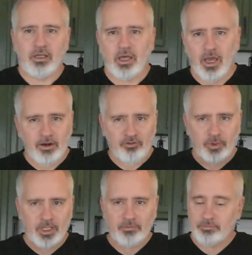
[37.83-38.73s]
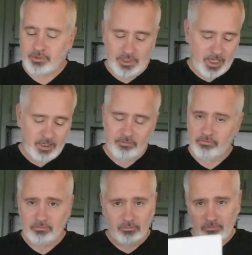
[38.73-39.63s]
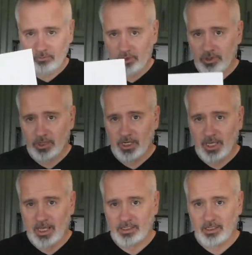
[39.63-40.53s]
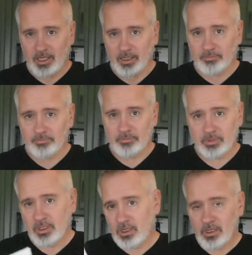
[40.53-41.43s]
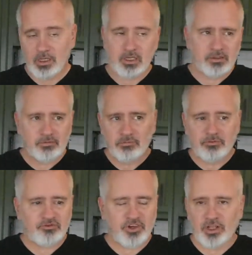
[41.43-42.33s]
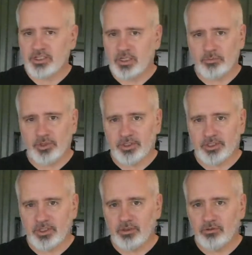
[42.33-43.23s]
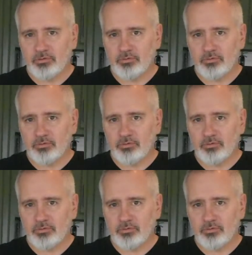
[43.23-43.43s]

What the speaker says: Hey everybody, today we're cooking a cassoulet. Fairly simple to do.